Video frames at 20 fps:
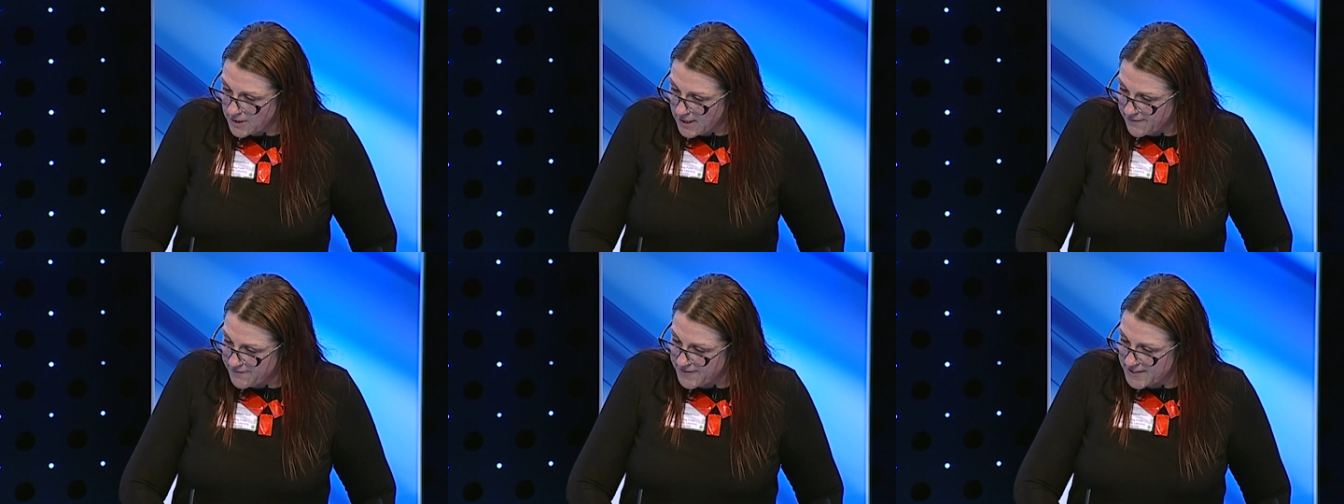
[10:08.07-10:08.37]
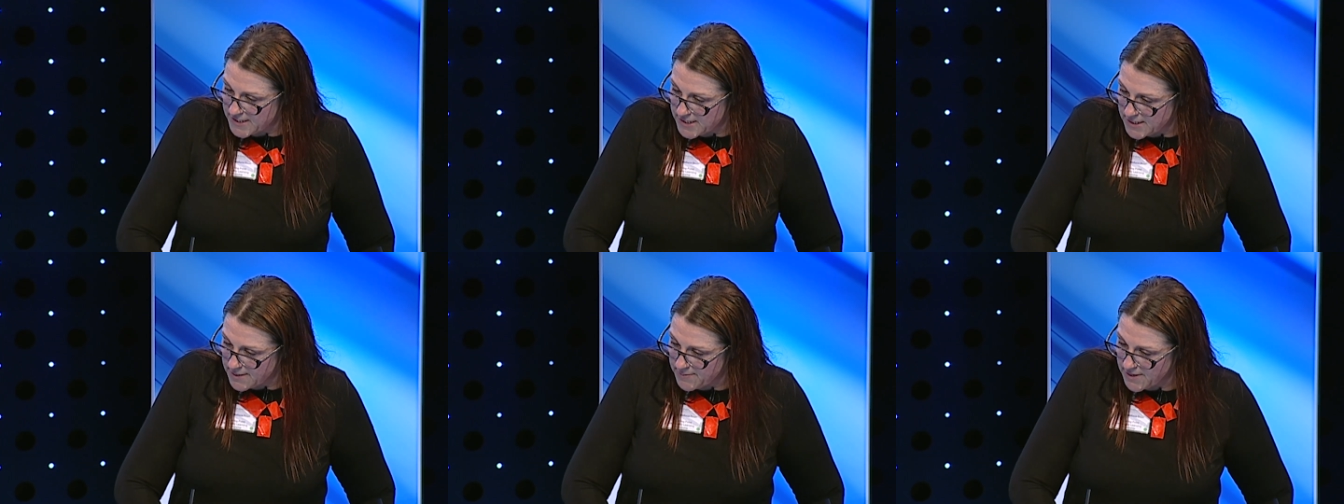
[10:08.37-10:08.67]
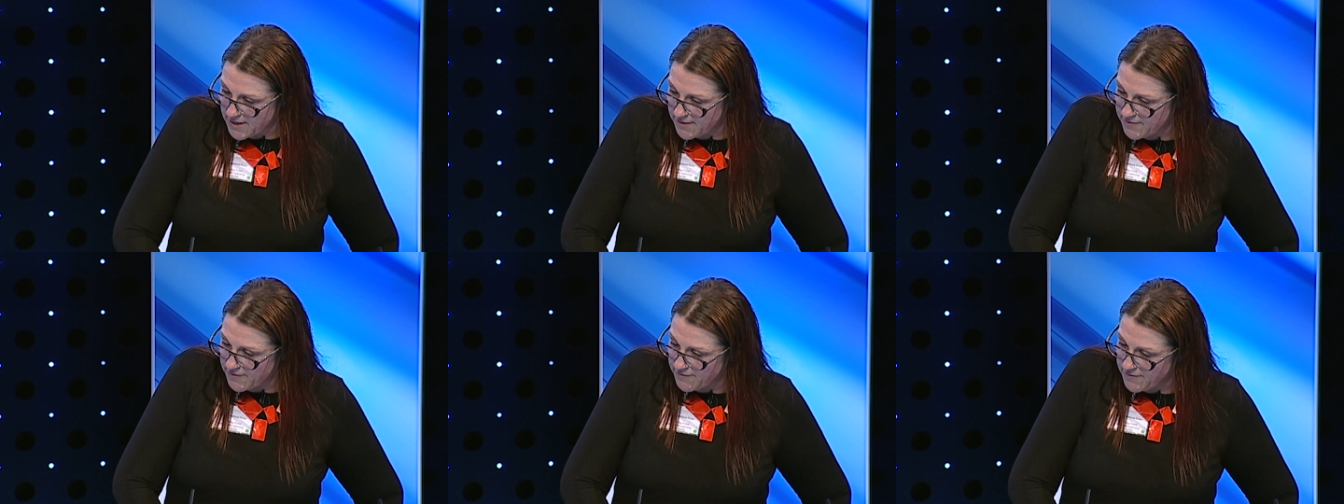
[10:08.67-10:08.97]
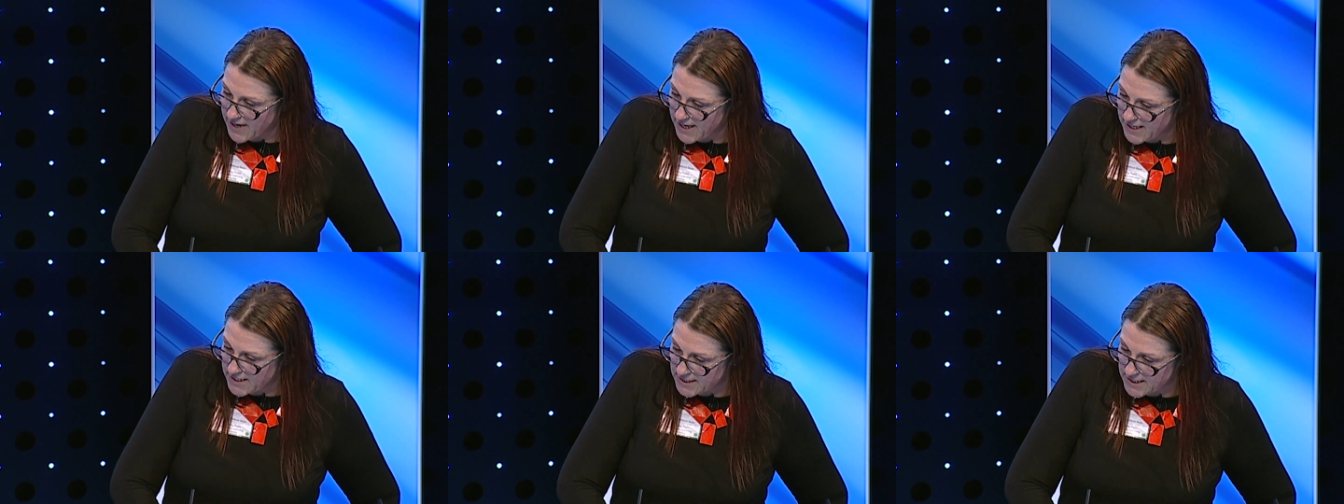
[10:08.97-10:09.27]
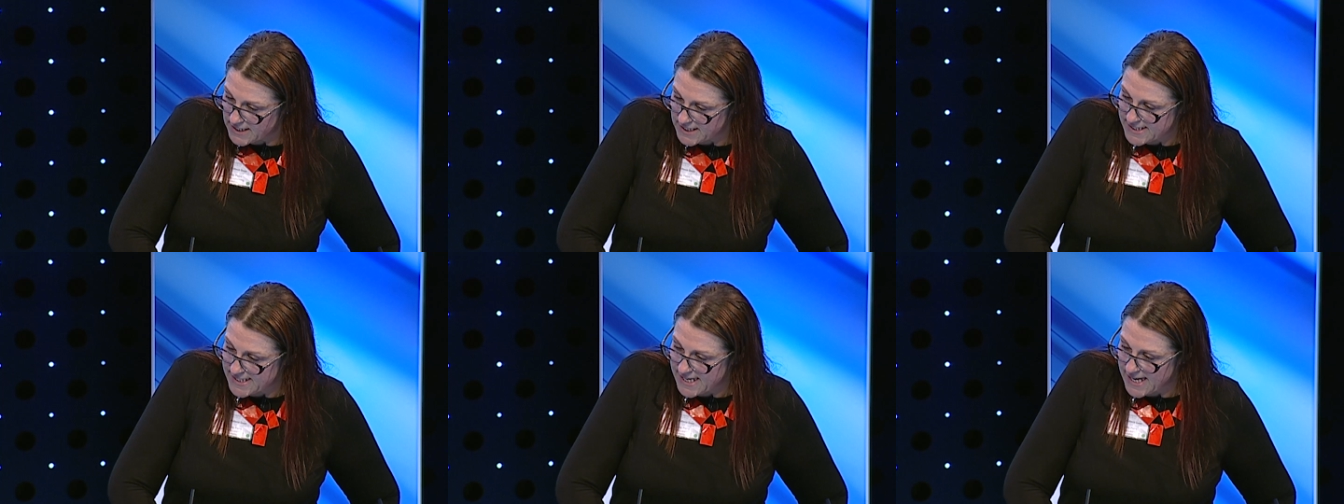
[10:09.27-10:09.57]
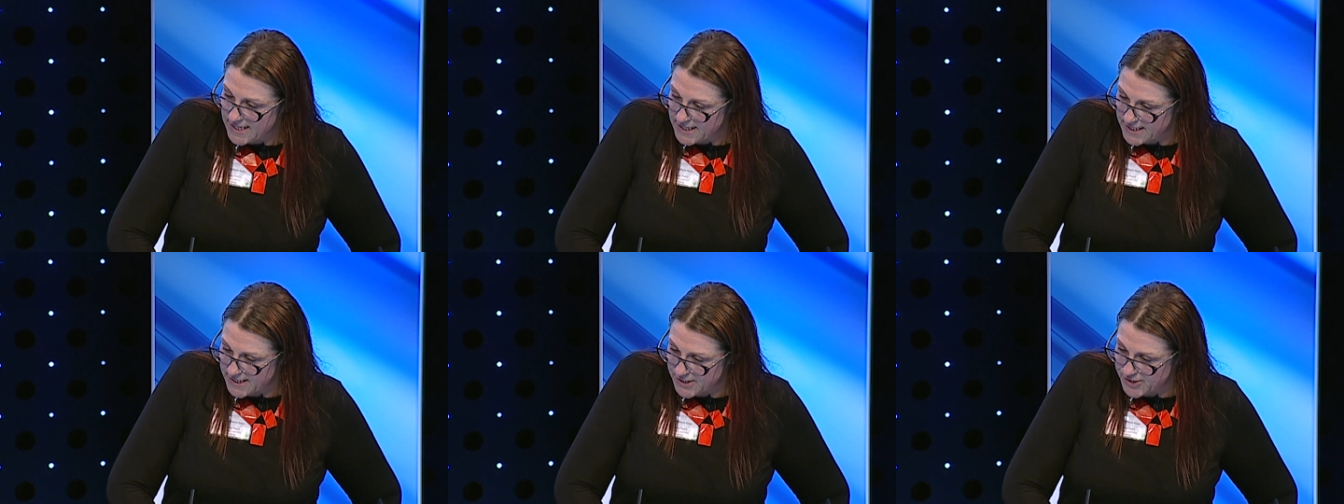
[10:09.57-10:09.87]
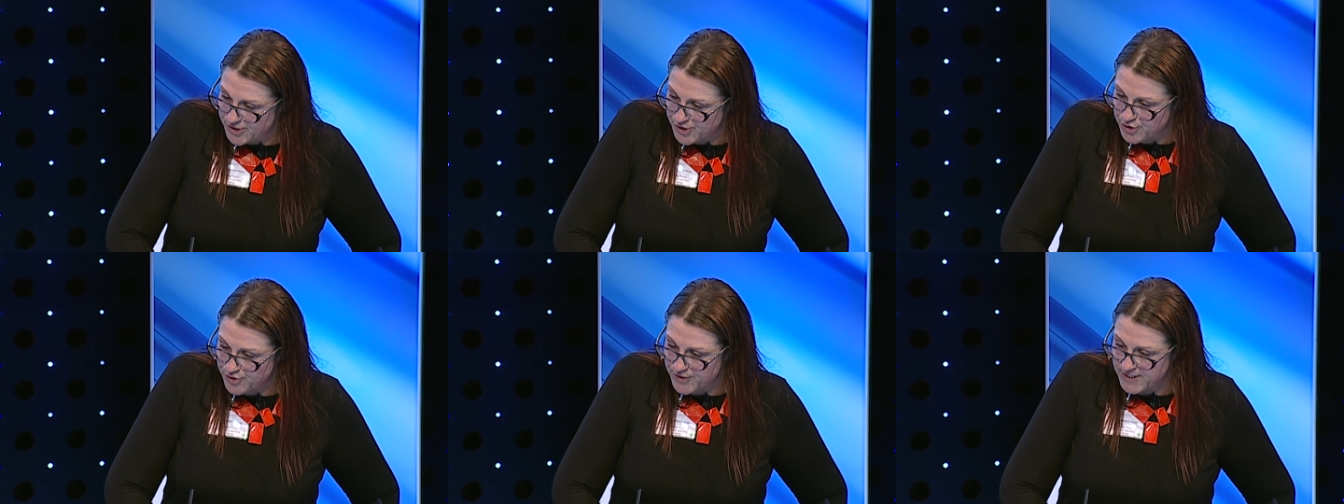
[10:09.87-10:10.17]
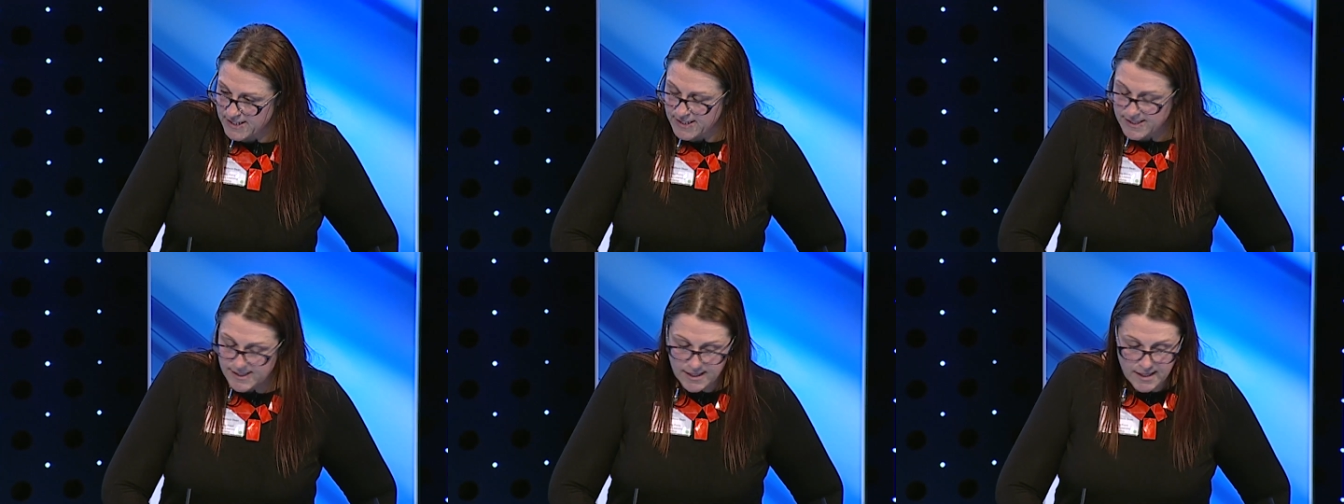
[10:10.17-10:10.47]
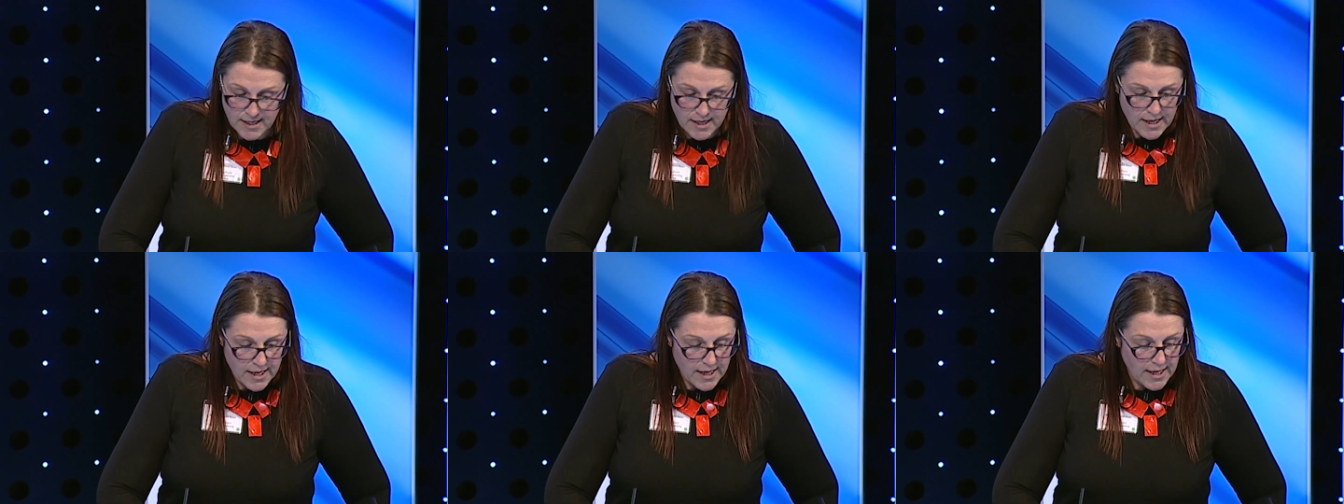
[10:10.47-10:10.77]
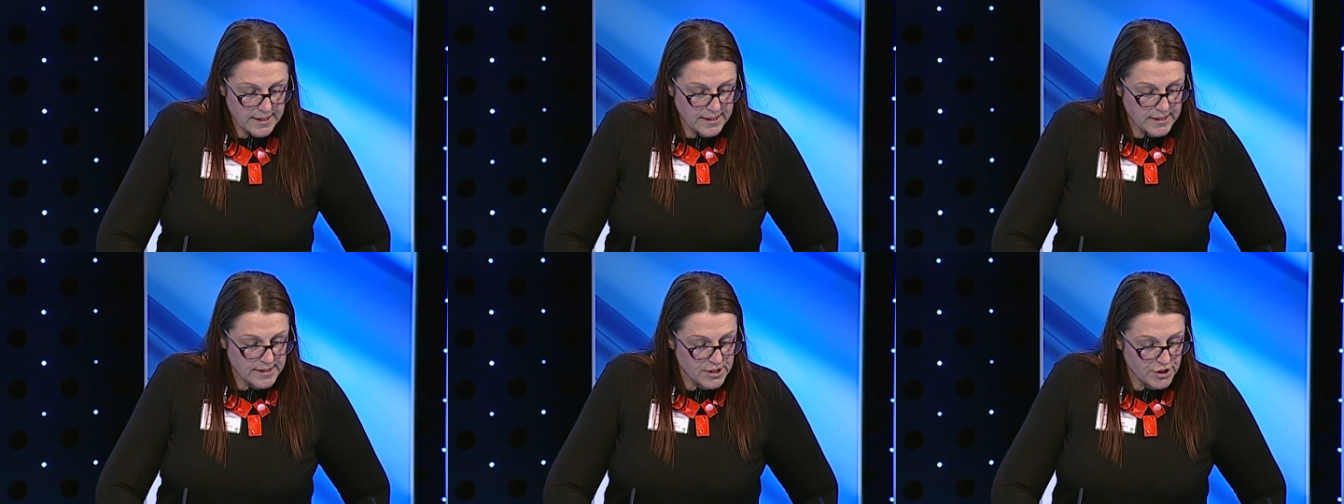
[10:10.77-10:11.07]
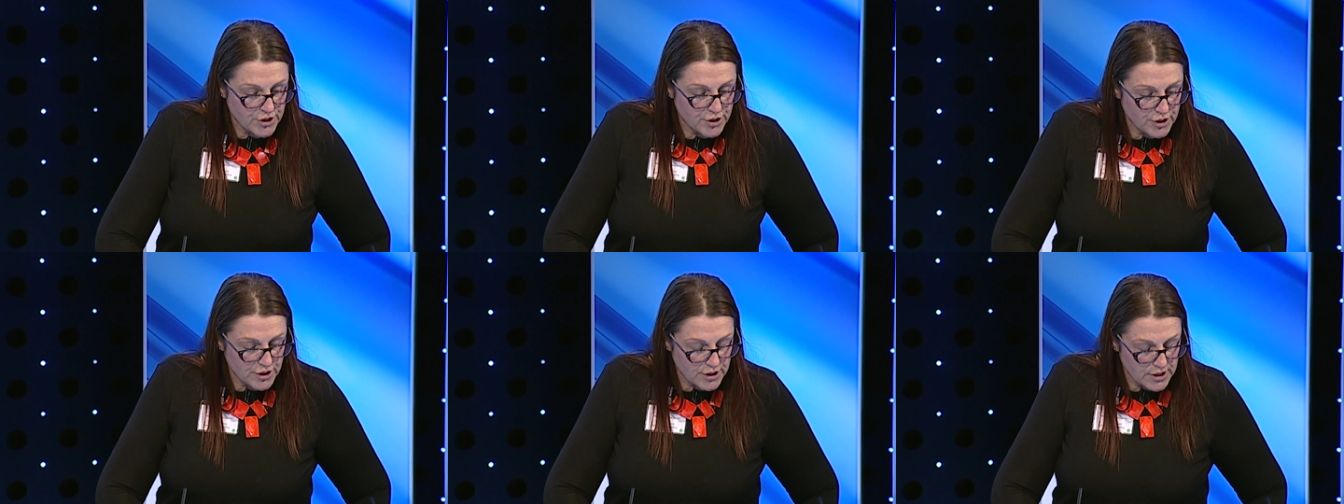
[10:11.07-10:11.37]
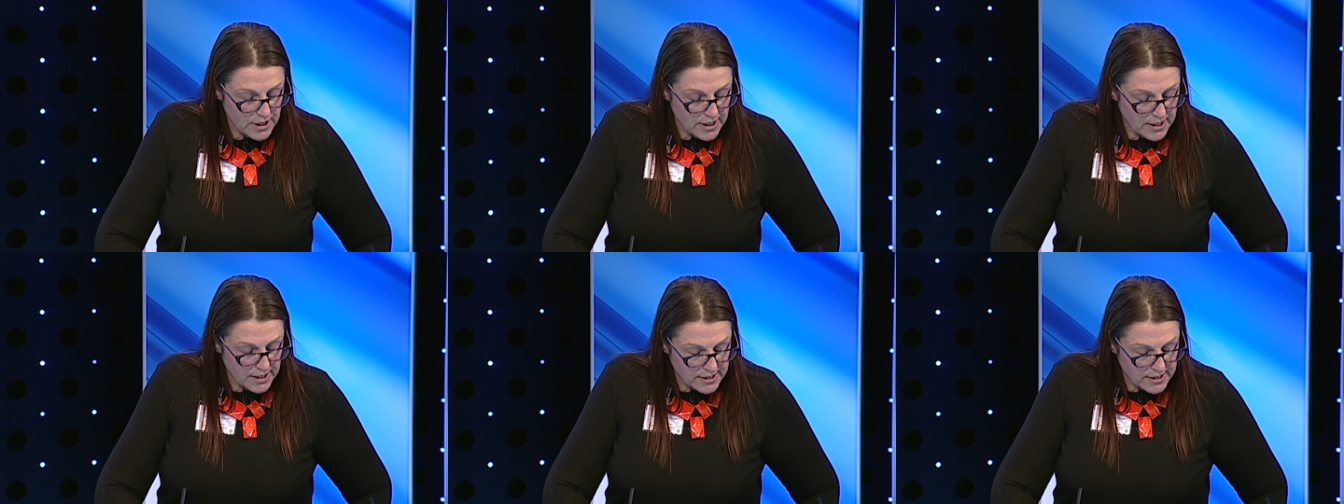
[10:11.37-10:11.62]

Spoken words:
a victim of a violent attack in the street, and as